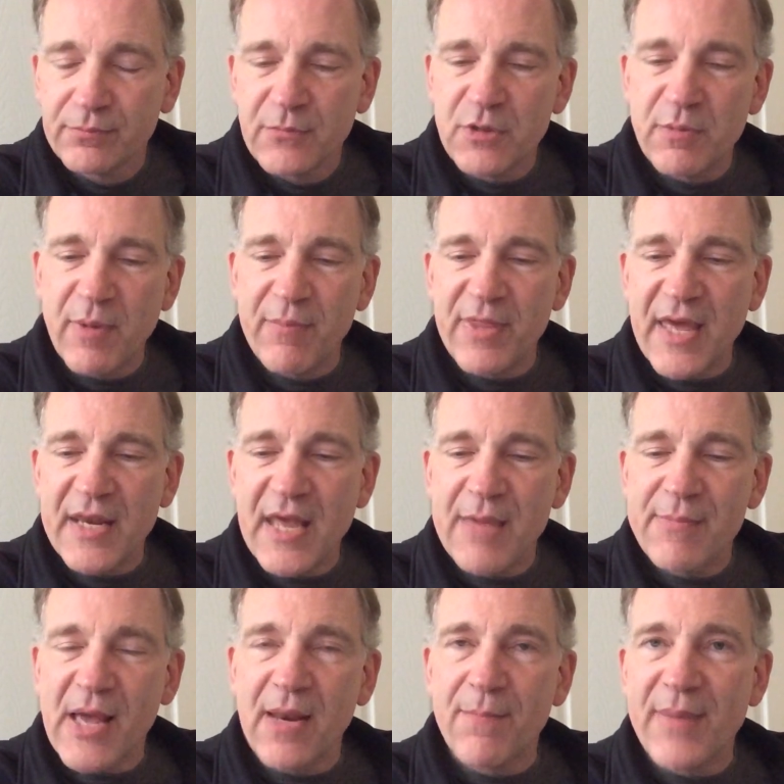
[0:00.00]
Do you remember that
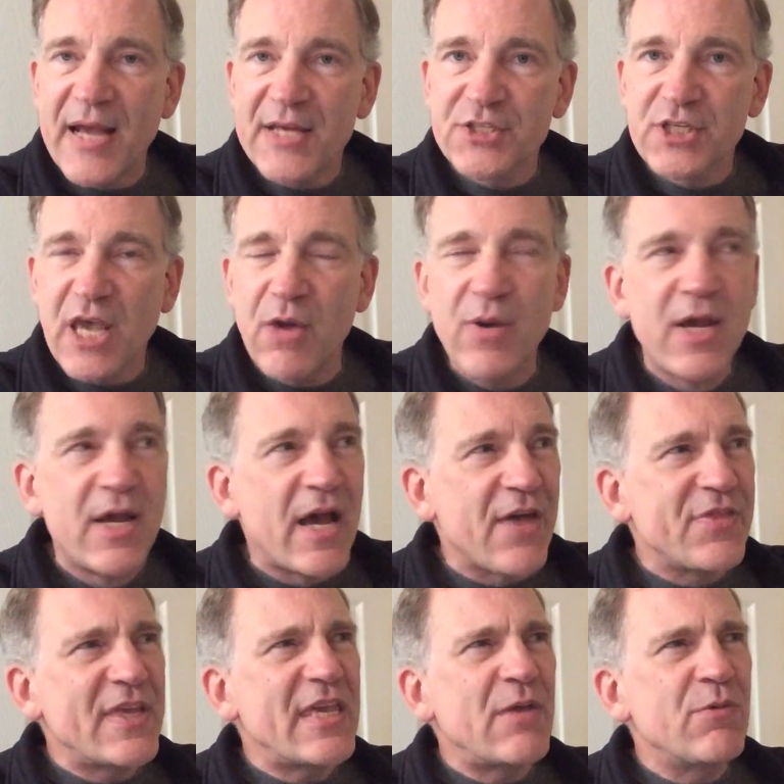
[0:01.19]
name, Alan Pascoe? I
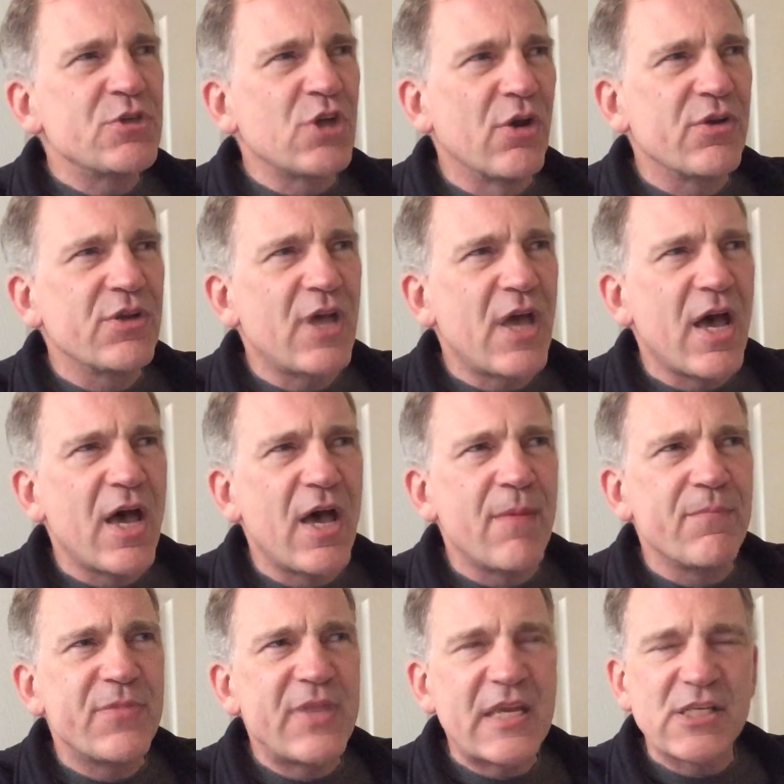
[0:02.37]
think he was on
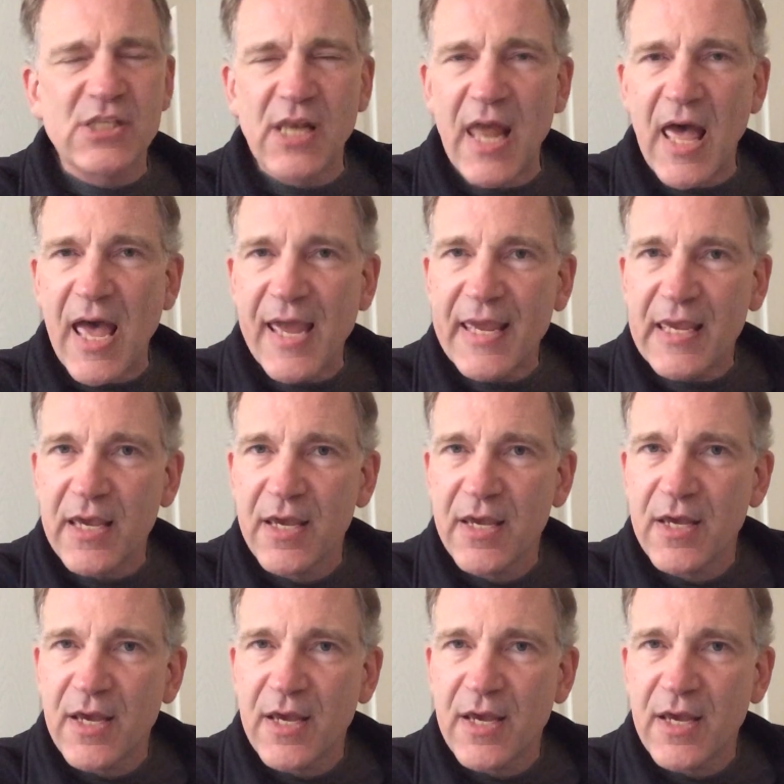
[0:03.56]
things like